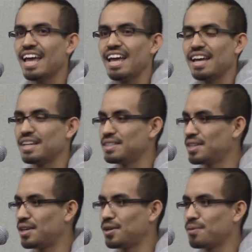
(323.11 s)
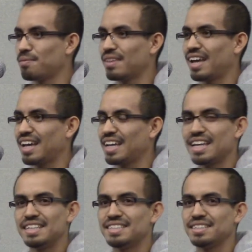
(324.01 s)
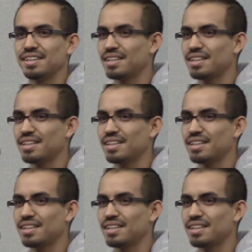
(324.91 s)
and his